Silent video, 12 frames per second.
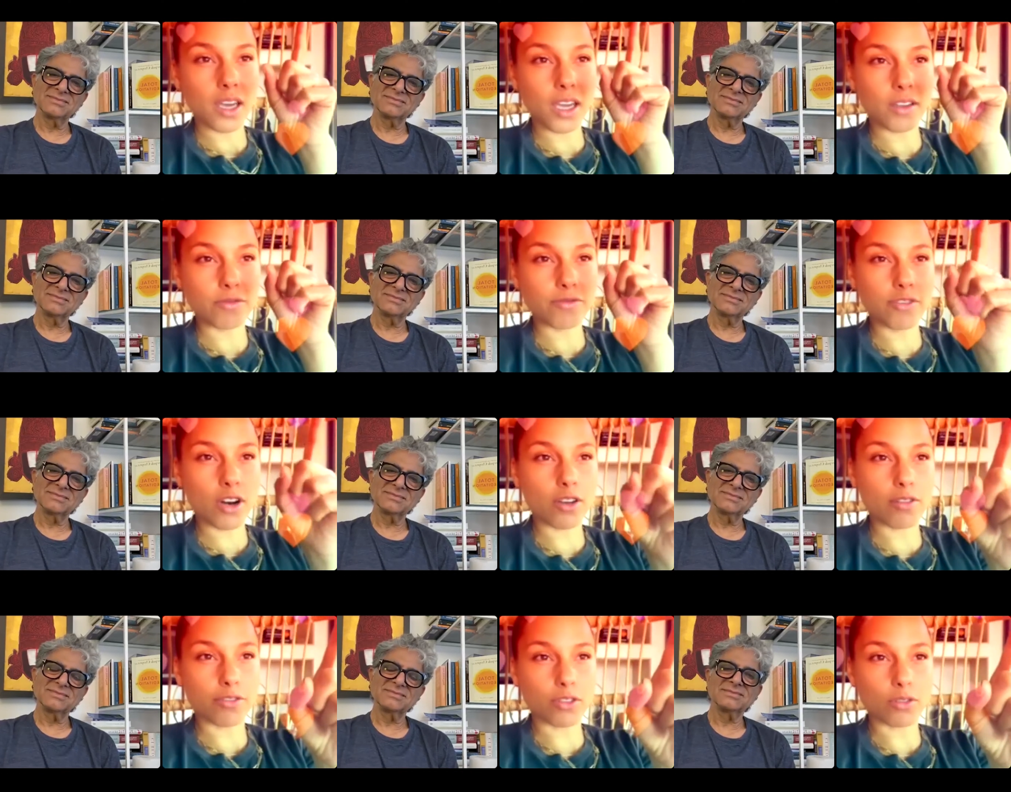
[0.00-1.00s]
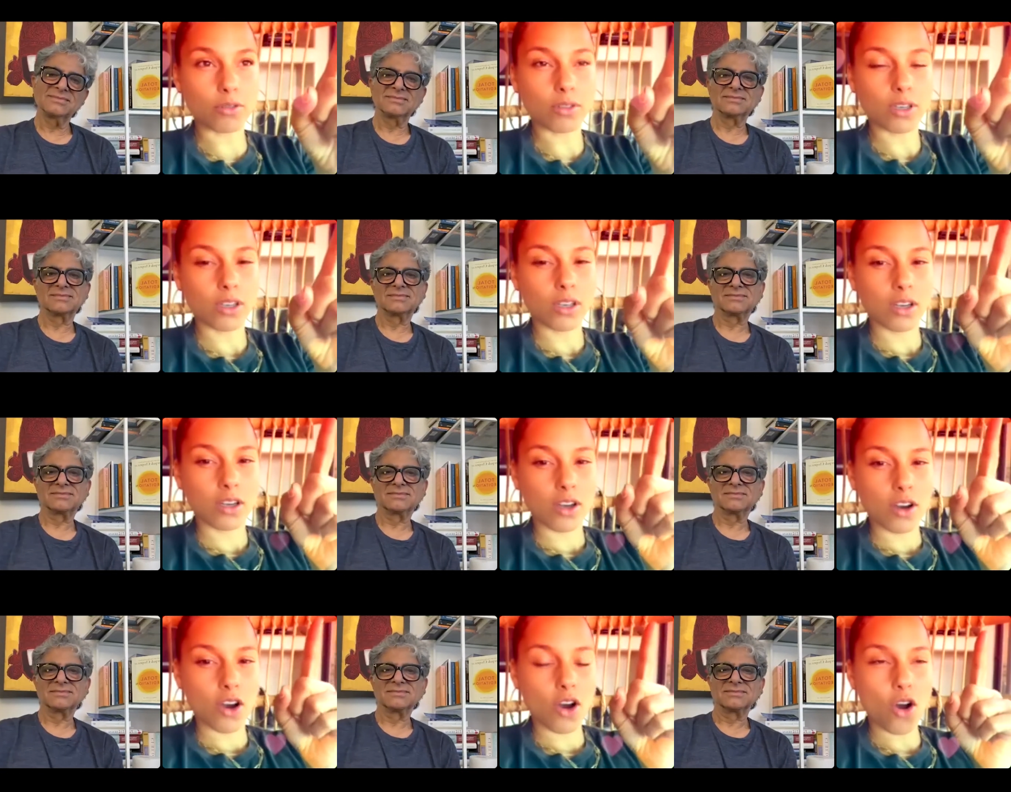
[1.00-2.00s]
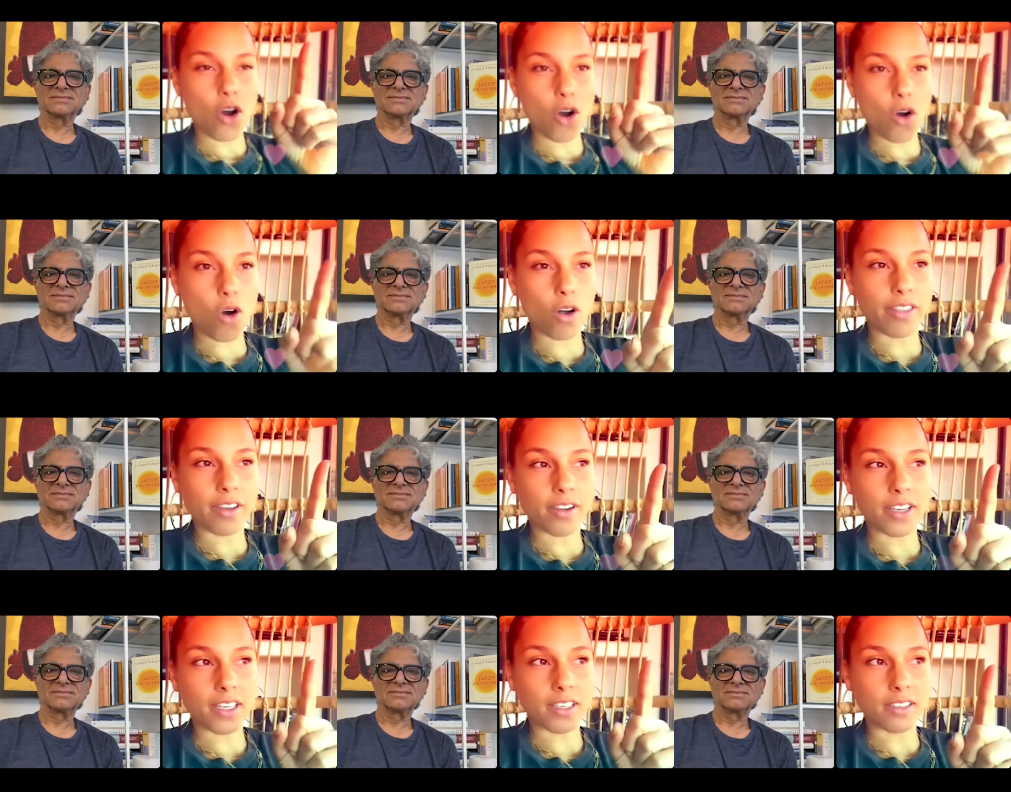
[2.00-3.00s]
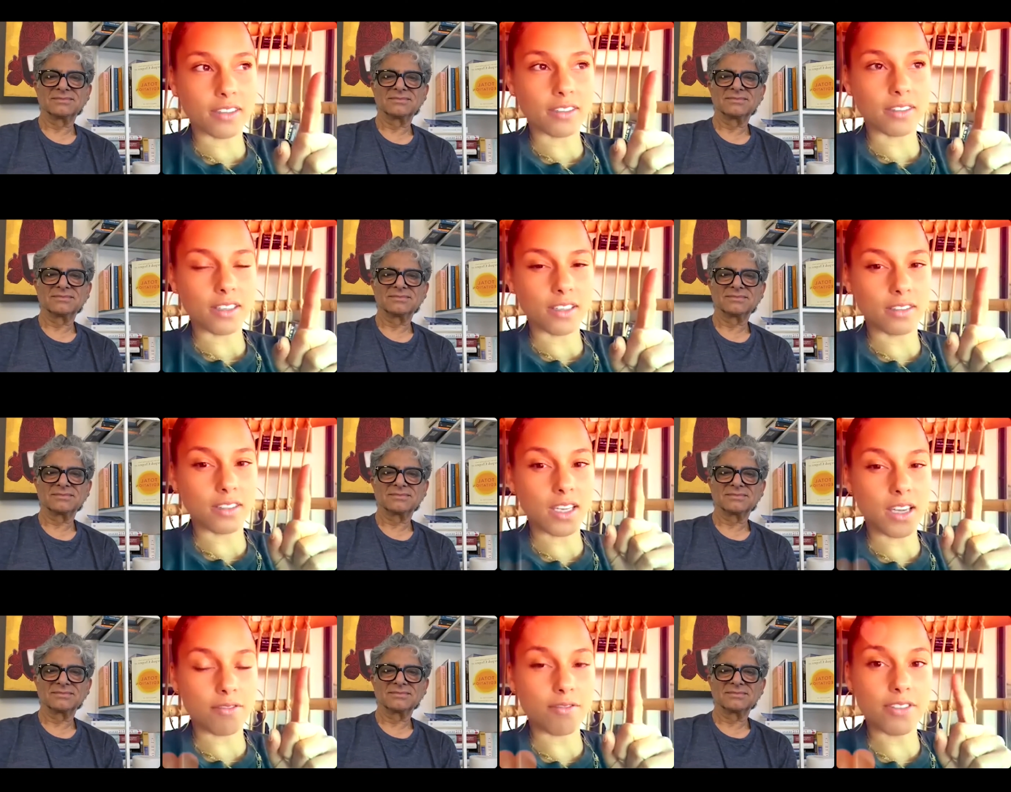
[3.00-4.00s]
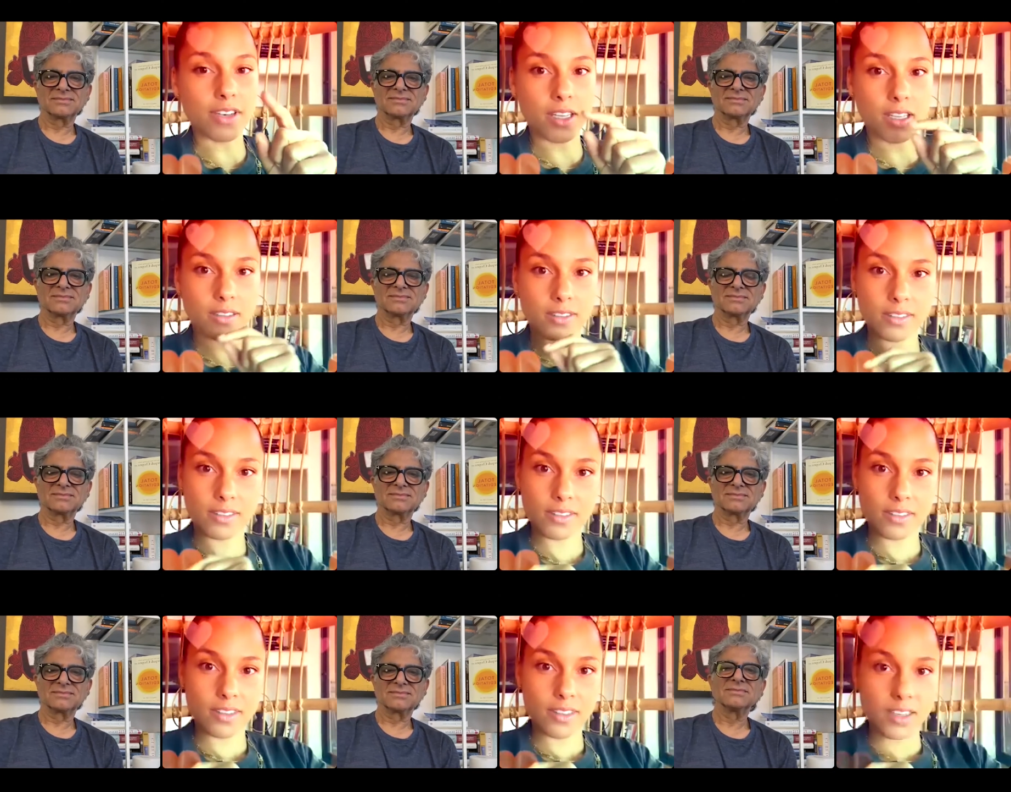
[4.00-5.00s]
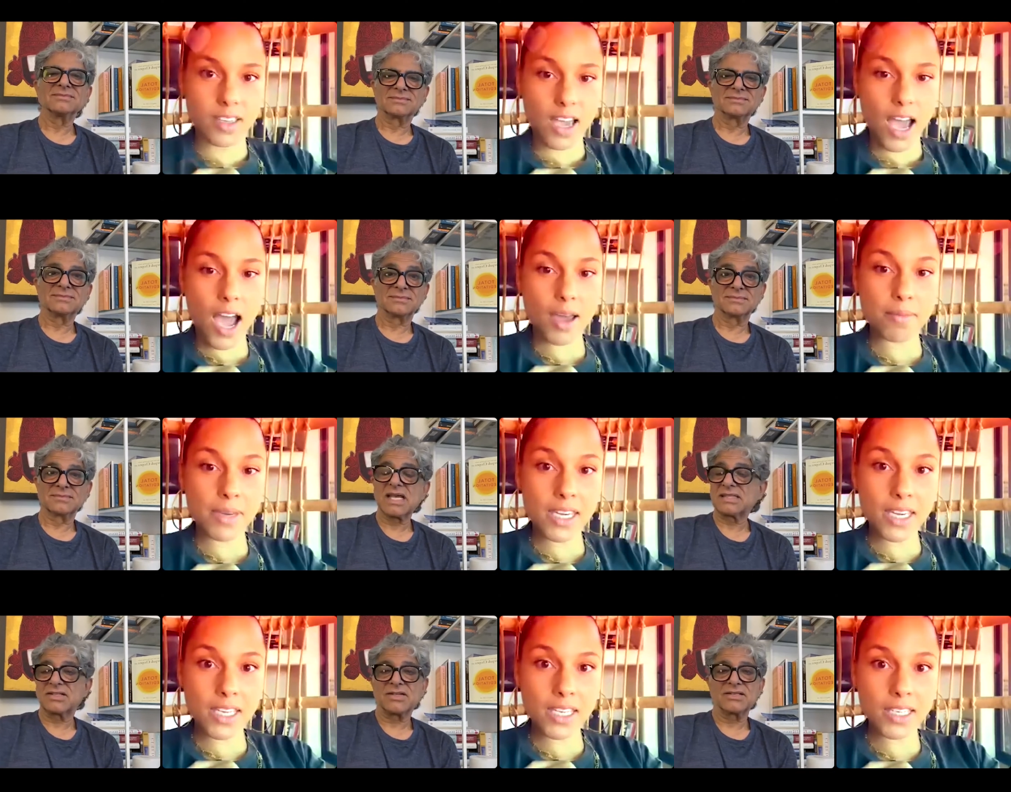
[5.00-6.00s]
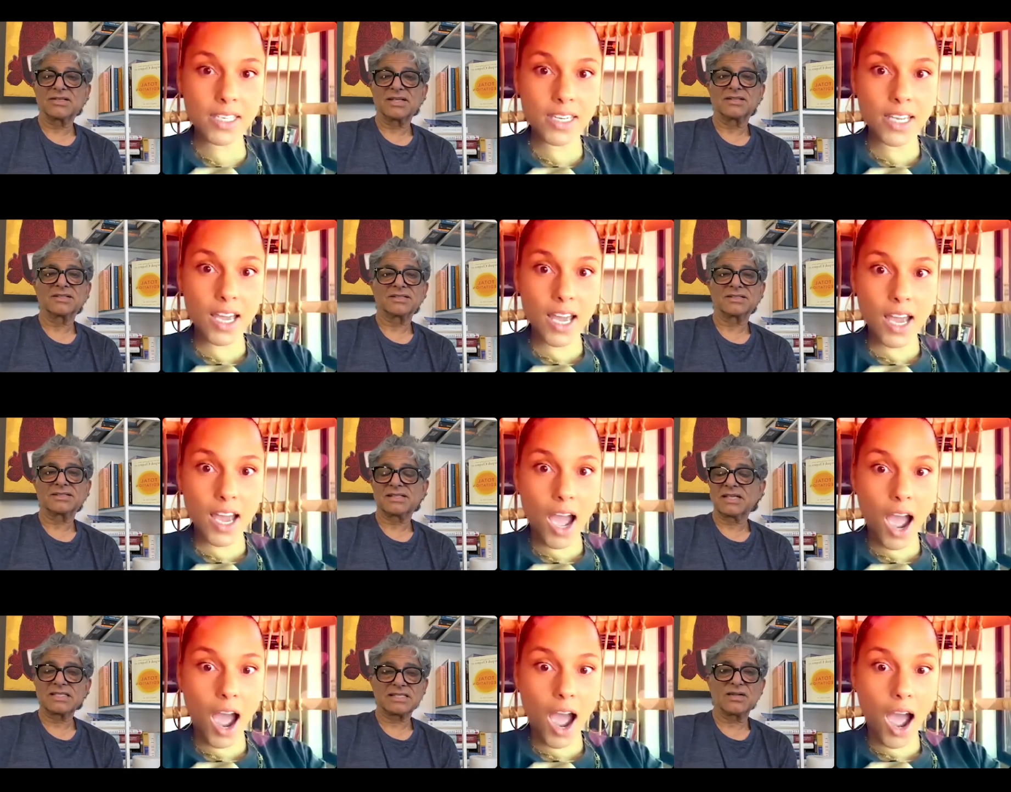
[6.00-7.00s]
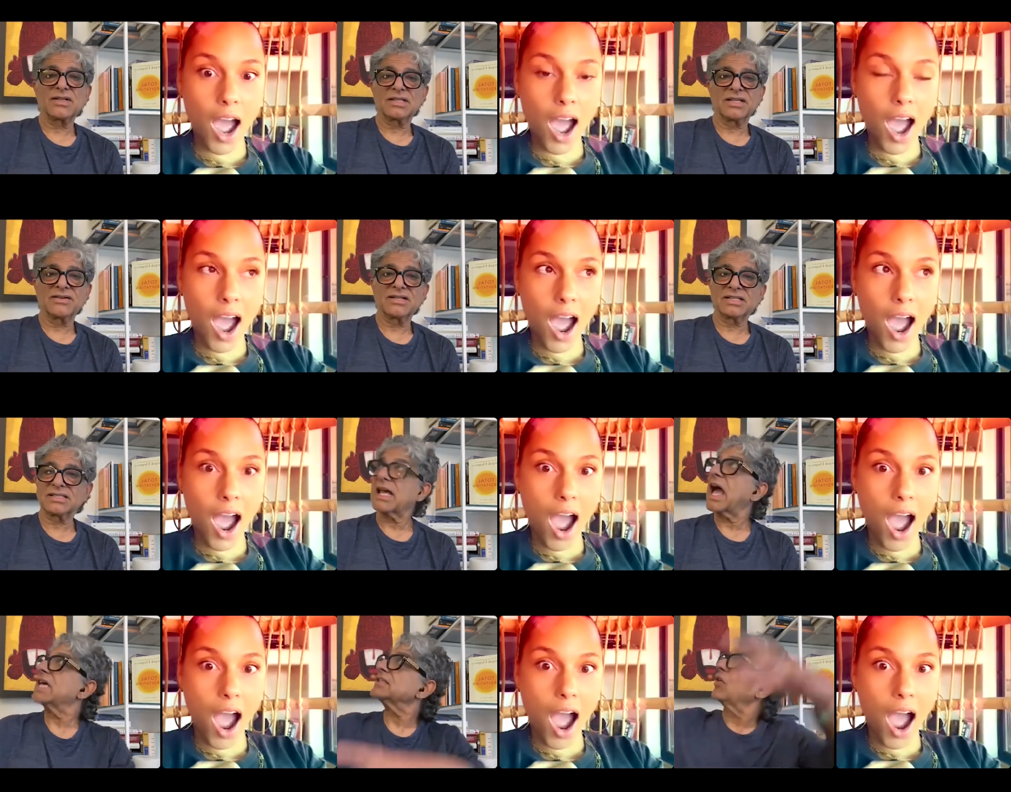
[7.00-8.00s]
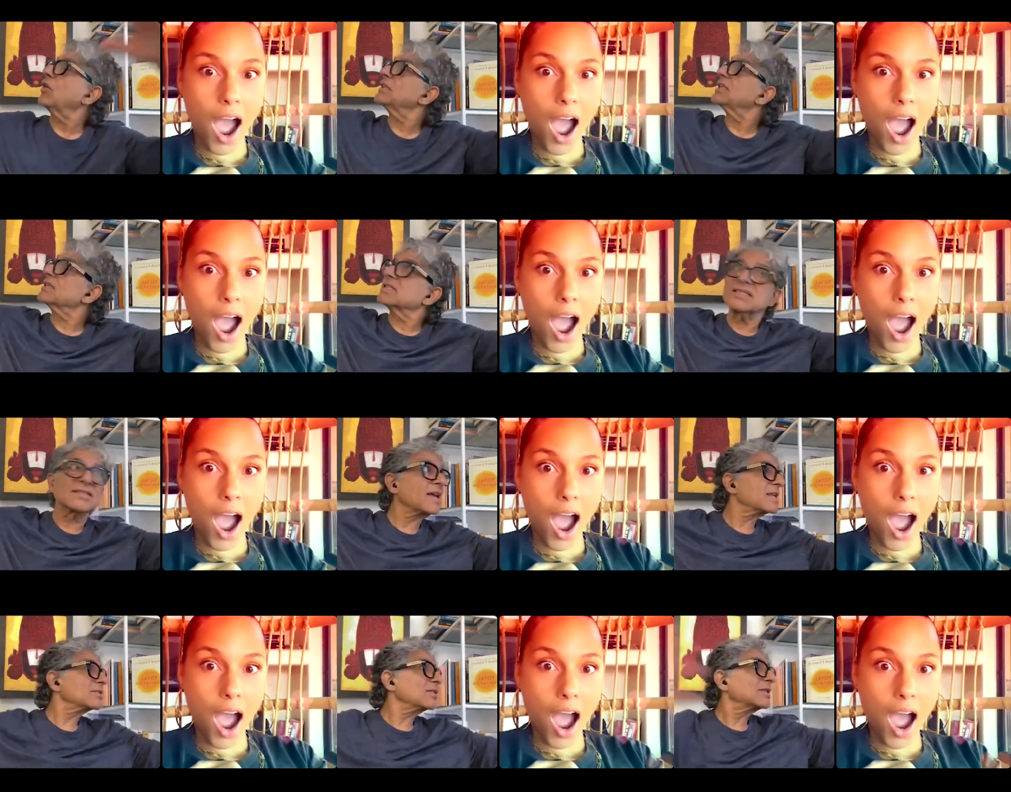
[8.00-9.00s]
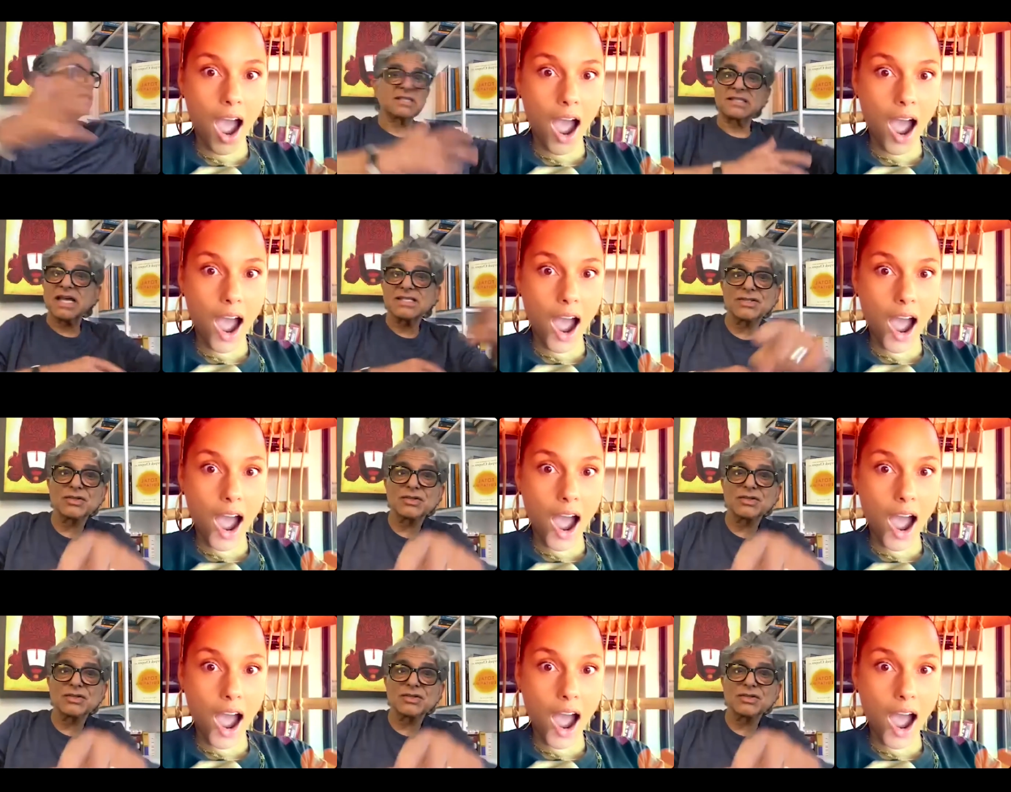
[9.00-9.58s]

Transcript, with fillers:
Speaker 1: in front of you, all there is is the infinite.
Speaker 2: I mean, that's all there is. That's all there is. As all this, as all this, as